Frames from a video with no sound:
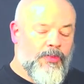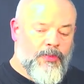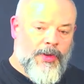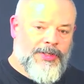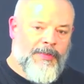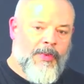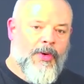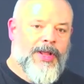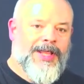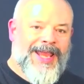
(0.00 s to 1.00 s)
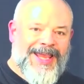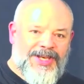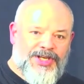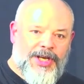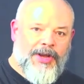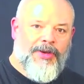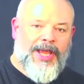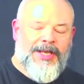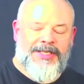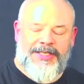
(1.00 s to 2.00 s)
supporting the
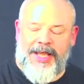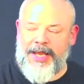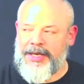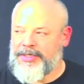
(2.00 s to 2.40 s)
engineering and science